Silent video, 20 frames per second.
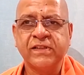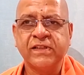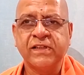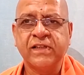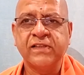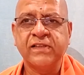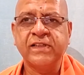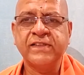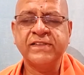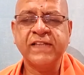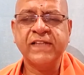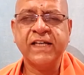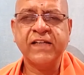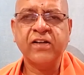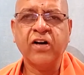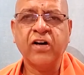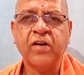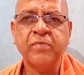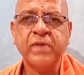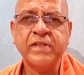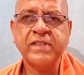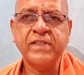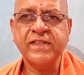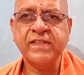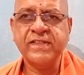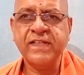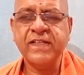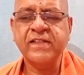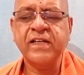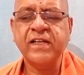the state governments and the
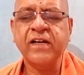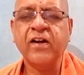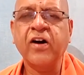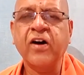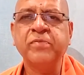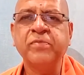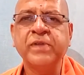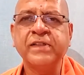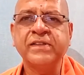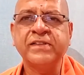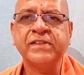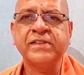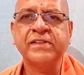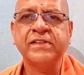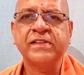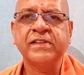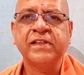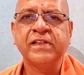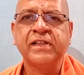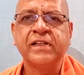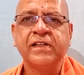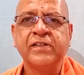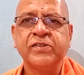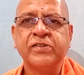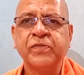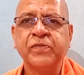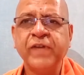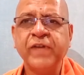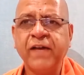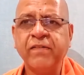central governments.
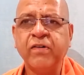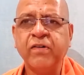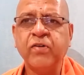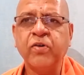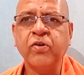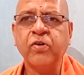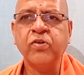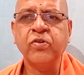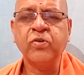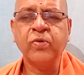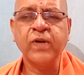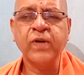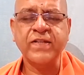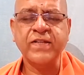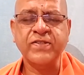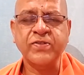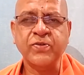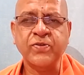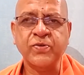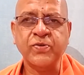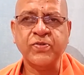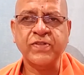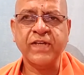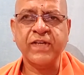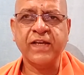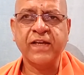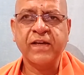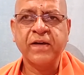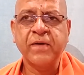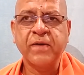So we have our own rulers, so to say.
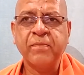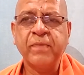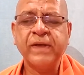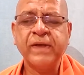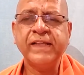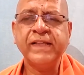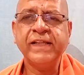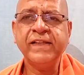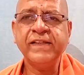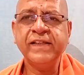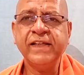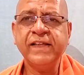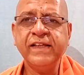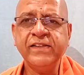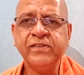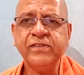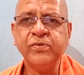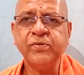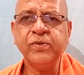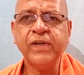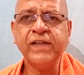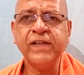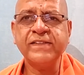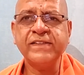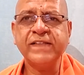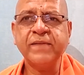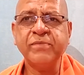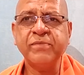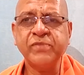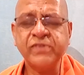But then these rulers
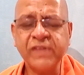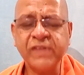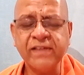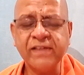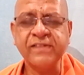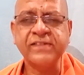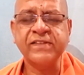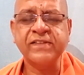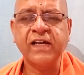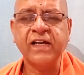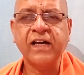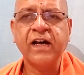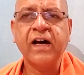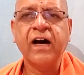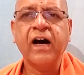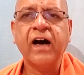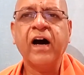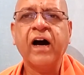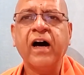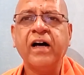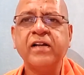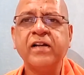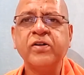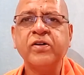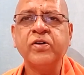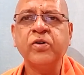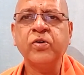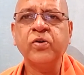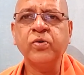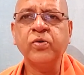themselves are
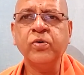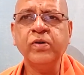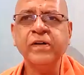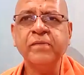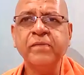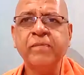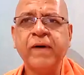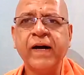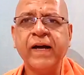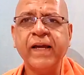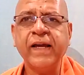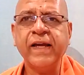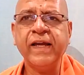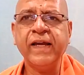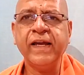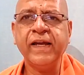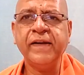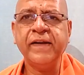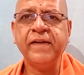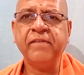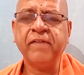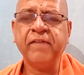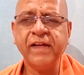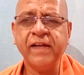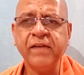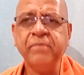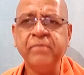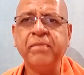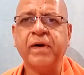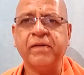ruled by a
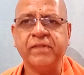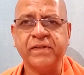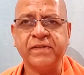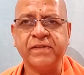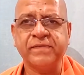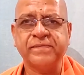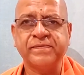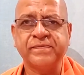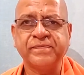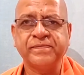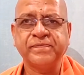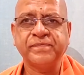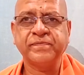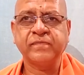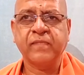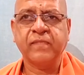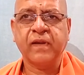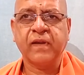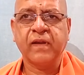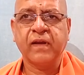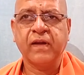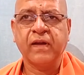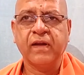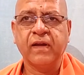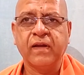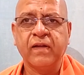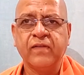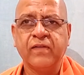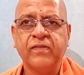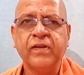divine power.
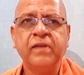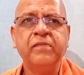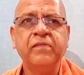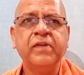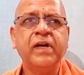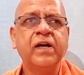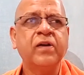See, we